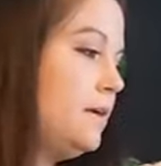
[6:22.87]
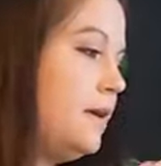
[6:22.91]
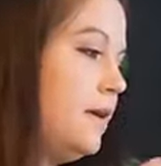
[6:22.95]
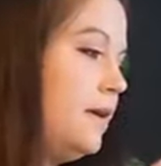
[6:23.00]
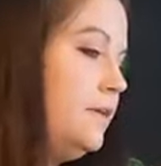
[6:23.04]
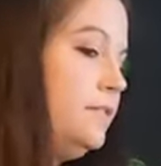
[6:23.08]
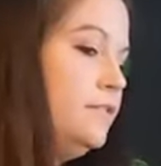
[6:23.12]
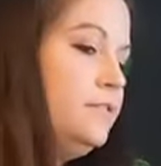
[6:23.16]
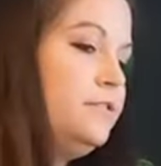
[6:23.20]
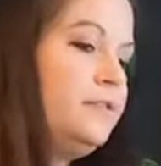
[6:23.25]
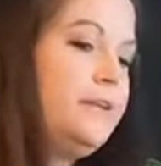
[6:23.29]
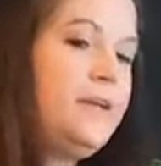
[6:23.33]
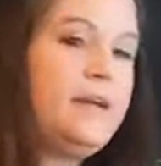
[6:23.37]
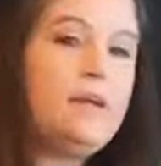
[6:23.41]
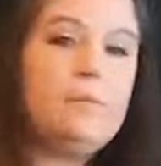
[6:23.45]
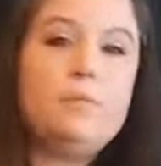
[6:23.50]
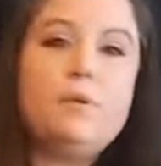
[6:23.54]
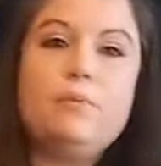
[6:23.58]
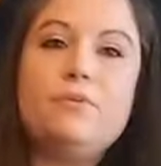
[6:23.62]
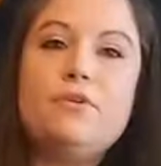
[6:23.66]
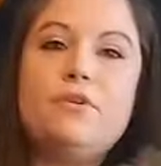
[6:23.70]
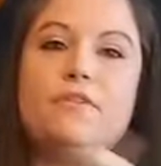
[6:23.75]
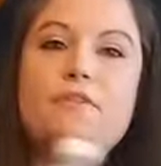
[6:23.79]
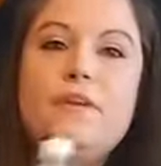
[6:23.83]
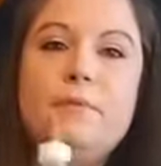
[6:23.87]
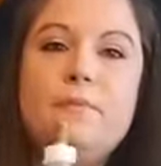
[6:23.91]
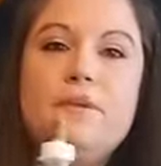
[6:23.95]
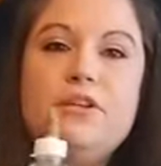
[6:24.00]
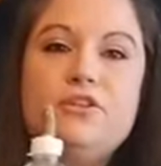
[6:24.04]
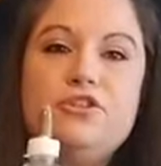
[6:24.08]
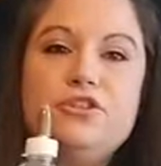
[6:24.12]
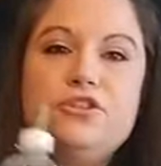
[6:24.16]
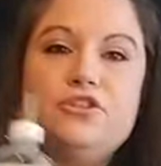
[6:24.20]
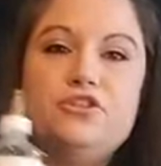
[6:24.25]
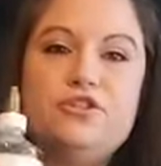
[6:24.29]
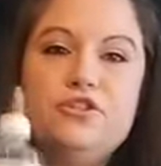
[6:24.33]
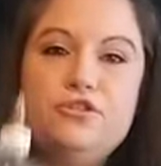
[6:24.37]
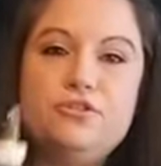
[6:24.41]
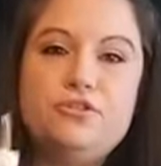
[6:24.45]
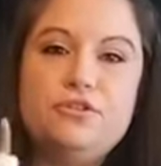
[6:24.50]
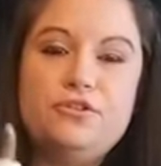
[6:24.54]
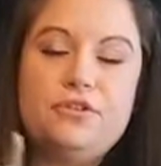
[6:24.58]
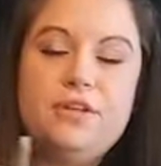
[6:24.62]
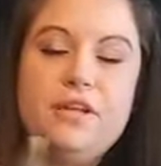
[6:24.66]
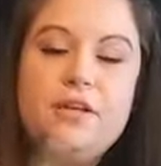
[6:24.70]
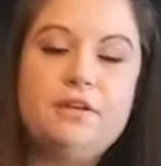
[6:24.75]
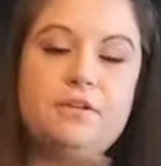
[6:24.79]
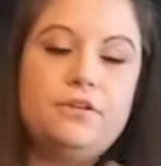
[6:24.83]
I can't remember if I mentioned you
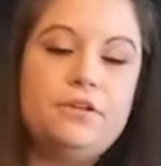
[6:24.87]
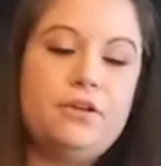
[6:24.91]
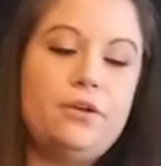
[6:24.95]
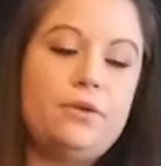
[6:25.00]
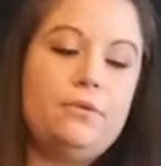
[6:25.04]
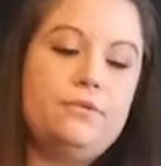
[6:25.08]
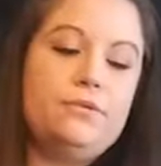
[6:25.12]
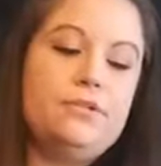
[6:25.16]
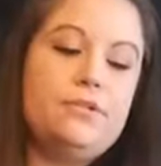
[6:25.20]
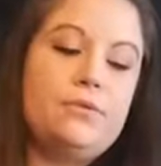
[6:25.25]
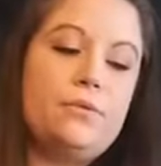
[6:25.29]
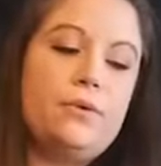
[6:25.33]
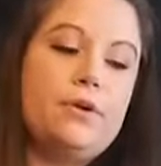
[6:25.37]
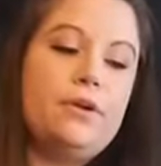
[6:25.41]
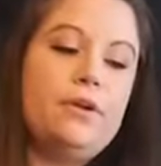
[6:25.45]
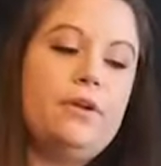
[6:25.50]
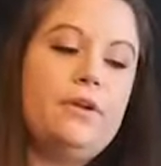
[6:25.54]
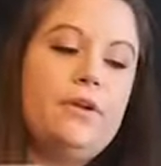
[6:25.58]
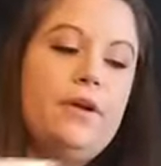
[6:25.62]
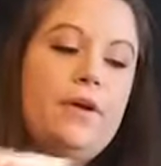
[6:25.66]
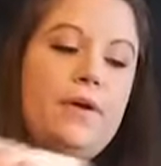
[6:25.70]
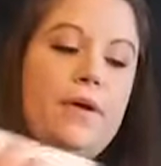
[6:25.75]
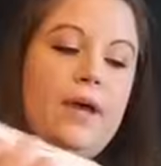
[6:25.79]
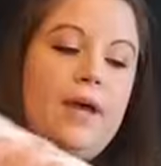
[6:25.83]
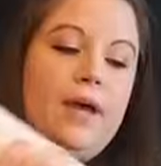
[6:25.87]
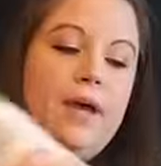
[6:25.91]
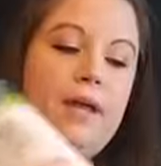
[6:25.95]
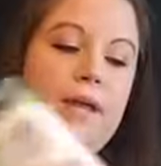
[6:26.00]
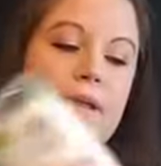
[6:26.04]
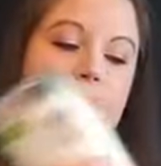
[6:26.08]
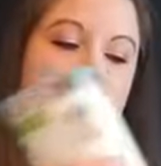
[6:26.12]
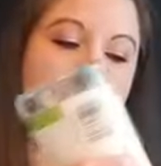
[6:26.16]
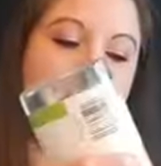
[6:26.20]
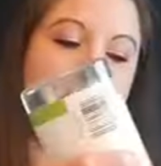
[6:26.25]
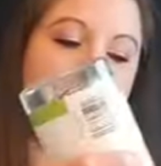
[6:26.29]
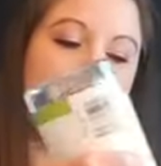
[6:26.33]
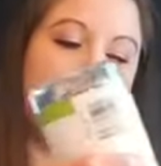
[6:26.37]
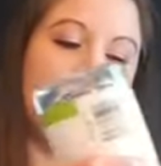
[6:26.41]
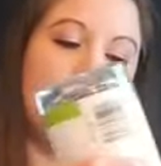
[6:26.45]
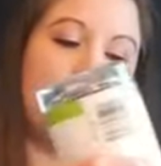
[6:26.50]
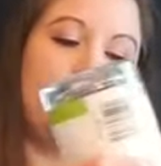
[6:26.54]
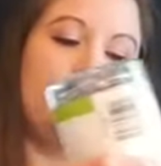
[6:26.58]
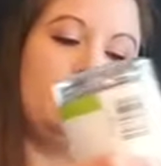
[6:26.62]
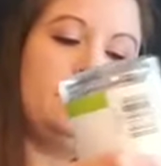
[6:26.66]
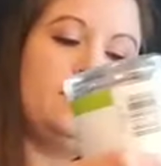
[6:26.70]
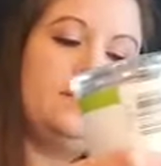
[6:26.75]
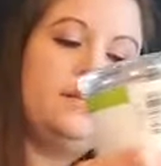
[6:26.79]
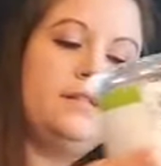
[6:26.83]
do need glue, so we're going to go ahead and
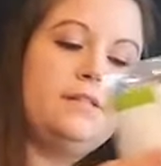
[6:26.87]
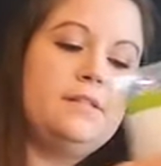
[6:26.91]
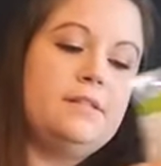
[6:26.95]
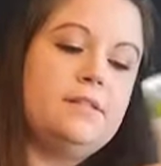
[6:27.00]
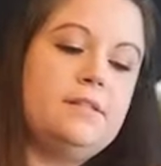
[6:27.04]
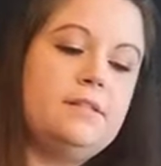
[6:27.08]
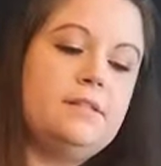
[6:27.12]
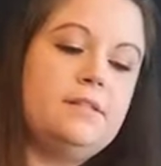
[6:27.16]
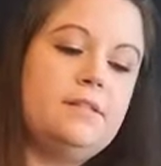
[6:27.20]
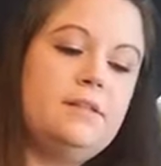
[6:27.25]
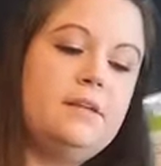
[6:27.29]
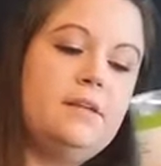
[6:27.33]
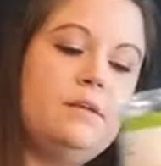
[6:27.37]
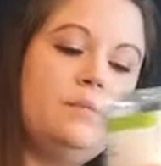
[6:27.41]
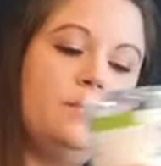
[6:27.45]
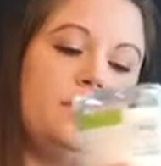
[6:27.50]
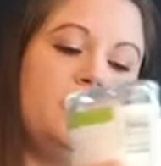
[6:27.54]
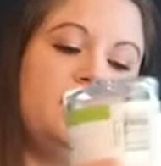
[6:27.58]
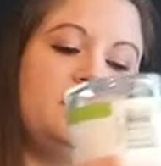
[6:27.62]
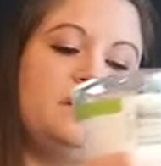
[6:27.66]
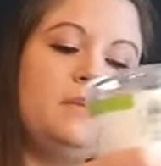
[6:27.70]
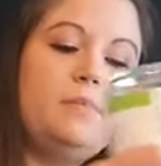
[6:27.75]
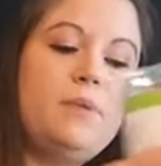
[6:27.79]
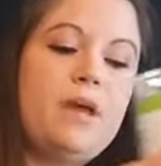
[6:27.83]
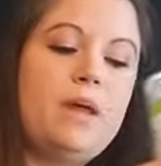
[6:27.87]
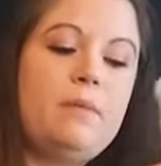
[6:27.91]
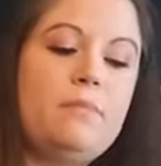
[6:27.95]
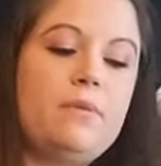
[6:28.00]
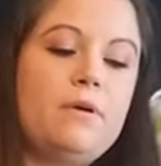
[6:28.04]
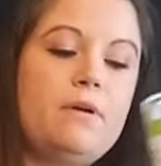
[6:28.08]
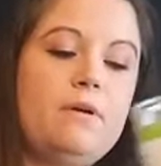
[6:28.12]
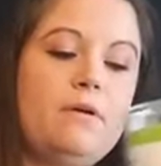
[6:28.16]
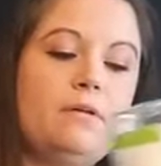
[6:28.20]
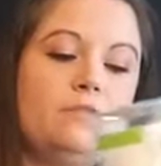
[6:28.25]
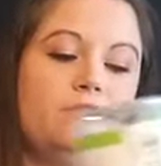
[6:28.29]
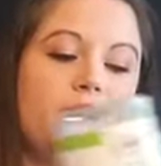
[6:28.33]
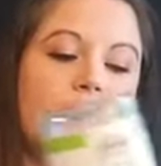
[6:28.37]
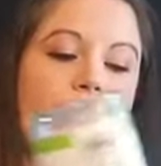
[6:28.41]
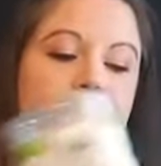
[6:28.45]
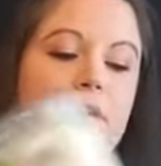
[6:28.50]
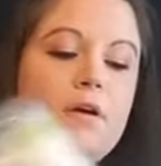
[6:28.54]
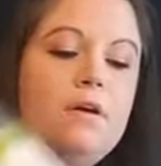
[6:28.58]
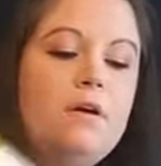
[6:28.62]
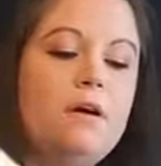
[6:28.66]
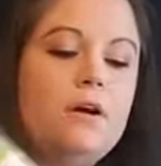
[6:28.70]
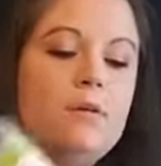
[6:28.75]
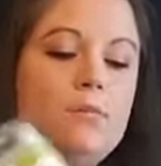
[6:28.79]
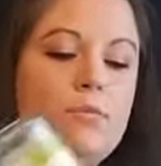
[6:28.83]
glue this piece of paper onto
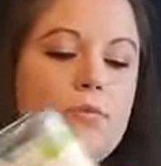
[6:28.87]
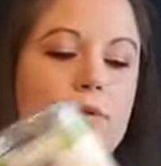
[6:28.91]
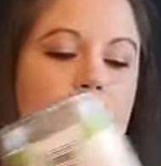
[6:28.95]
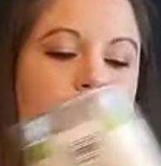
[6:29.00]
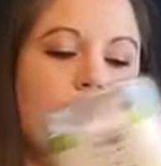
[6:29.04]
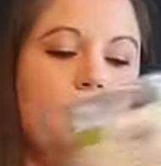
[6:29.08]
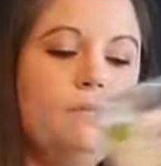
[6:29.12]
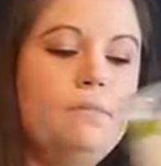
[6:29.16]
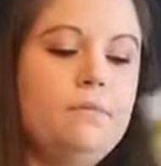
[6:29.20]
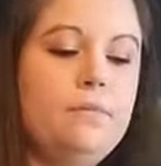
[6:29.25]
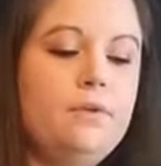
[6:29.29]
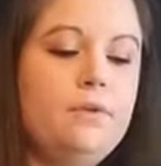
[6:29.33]
our cardboard.